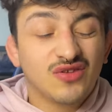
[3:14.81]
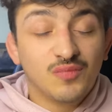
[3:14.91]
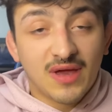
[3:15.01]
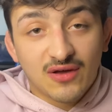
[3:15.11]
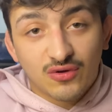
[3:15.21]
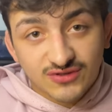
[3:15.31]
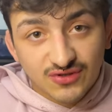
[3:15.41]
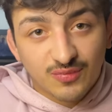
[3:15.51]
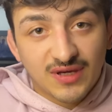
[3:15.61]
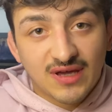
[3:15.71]
you may
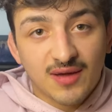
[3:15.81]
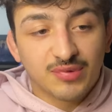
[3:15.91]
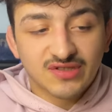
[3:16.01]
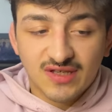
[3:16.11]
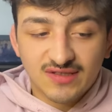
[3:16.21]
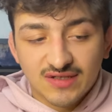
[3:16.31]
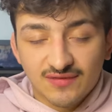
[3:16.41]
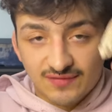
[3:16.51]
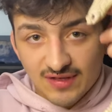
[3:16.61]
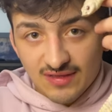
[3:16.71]
also be
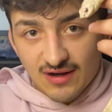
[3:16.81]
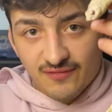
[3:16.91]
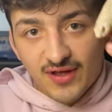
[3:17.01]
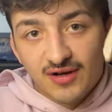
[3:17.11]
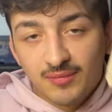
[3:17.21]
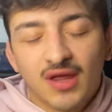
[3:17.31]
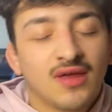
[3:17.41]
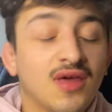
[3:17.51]
hypersensitive to their venom.